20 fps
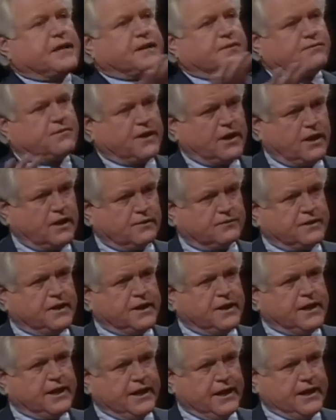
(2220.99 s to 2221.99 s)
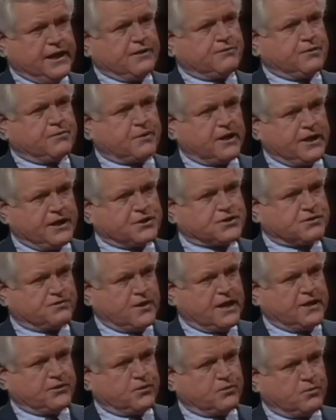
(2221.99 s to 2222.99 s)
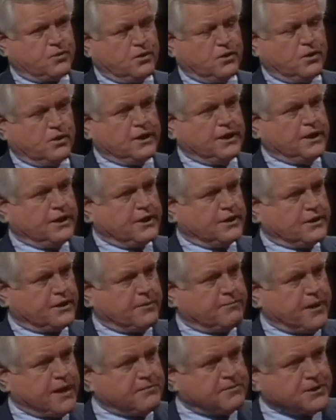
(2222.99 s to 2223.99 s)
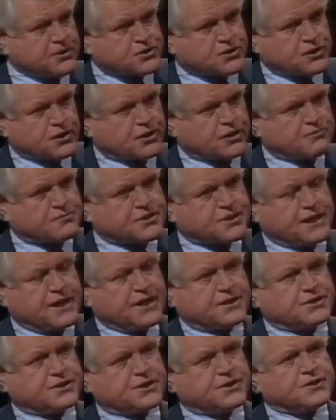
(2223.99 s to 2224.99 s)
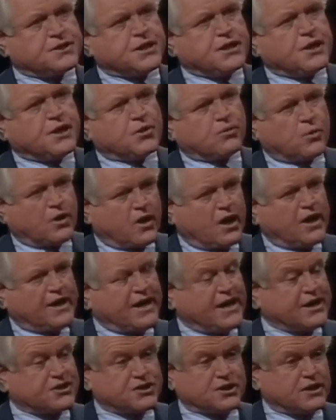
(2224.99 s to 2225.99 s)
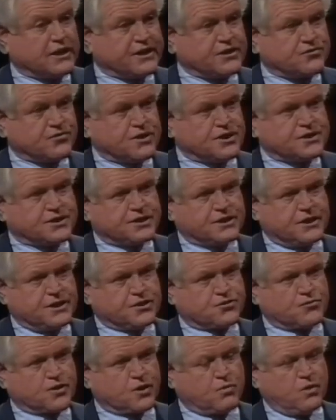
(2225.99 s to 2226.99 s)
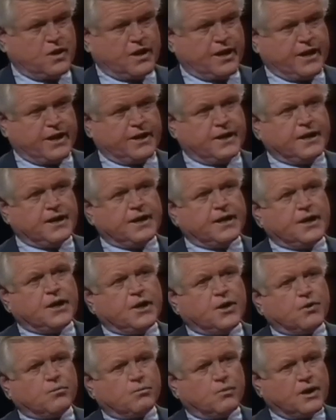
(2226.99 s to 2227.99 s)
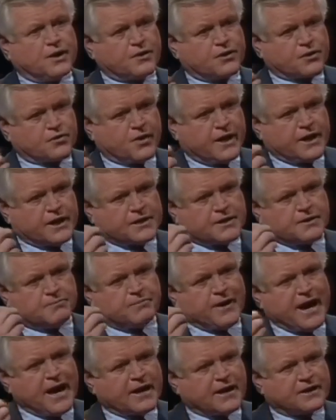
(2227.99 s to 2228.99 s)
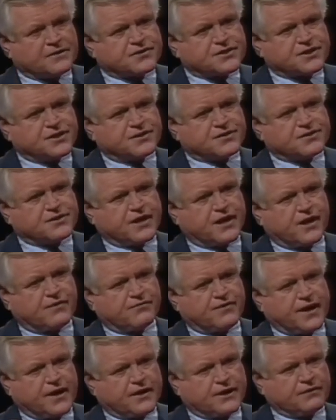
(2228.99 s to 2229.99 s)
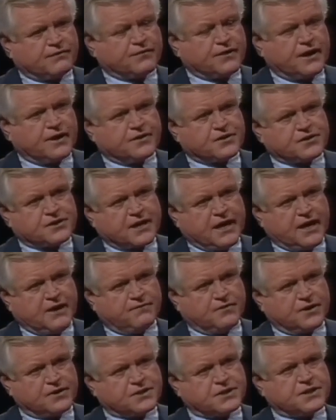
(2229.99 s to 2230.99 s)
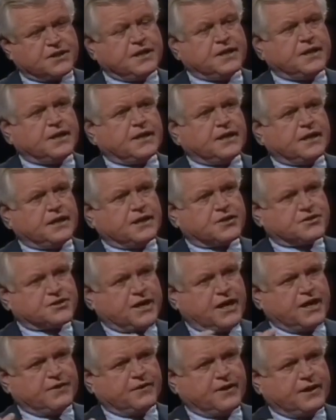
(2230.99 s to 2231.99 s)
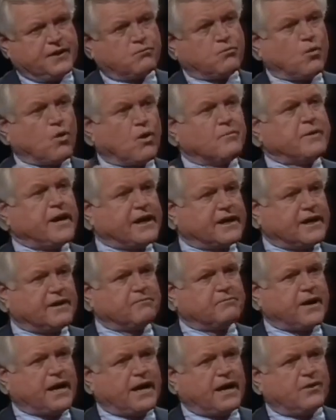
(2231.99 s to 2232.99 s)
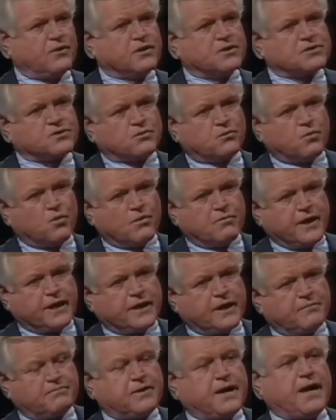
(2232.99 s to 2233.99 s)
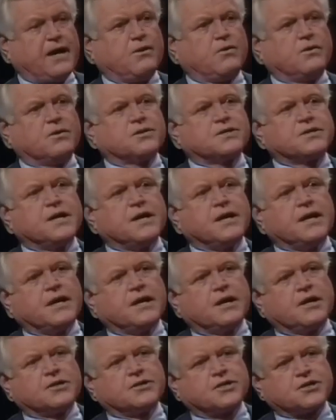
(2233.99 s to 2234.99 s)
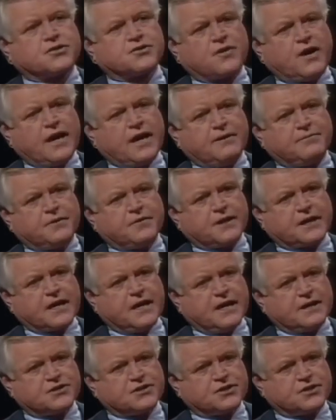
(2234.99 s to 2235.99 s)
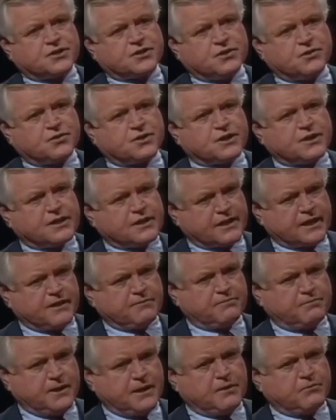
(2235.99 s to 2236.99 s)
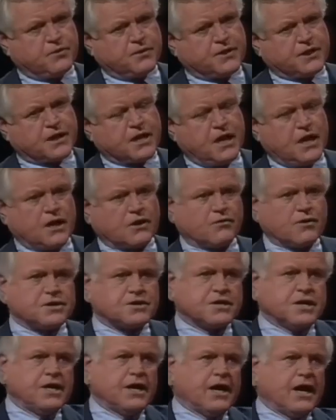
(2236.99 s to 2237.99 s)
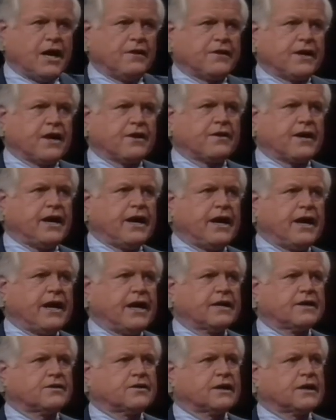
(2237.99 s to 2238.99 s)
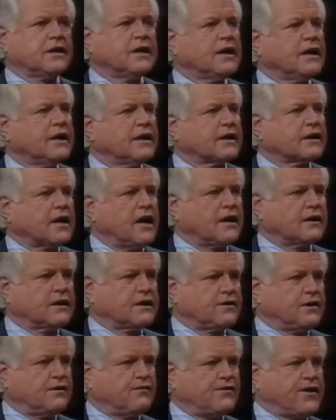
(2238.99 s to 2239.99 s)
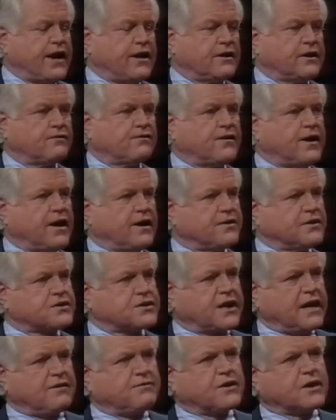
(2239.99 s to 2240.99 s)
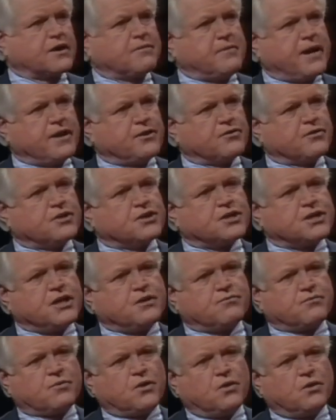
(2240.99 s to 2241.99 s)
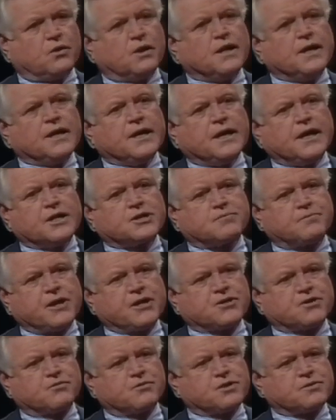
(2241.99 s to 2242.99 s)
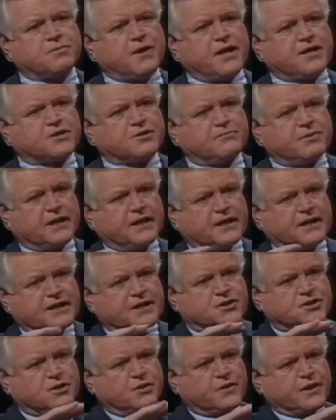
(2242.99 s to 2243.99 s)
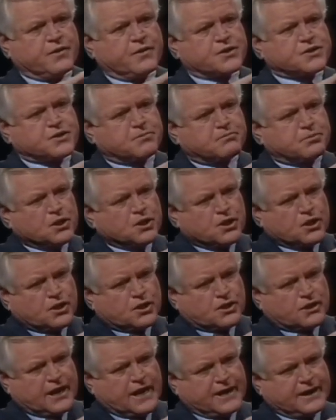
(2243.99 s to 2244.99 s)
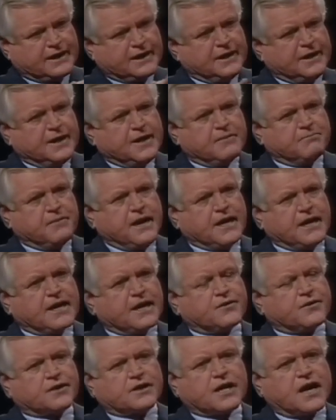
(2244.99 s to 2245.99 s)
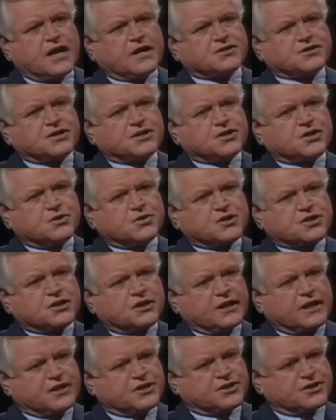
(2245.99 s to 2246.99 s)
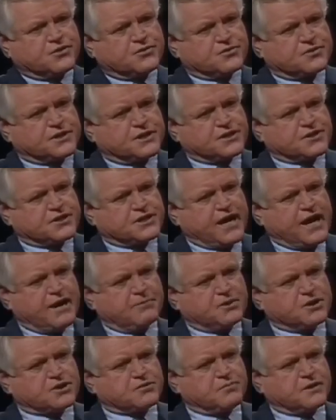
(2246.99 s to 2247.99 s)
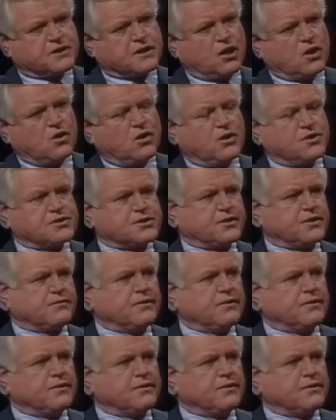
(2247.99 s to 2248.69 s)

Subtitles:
involved in every place around the world. There may be circumstances where our national interest is required. One of the great balances that our founding fathers gave us is on the war-making powers. The war-making powers is described in the Constitution to give be with the Congress. On the other hand, the founding fathers gave the commander-in-chief role a special responsibility. So there is a blur, like many other constitutional issues, the Establishment Clause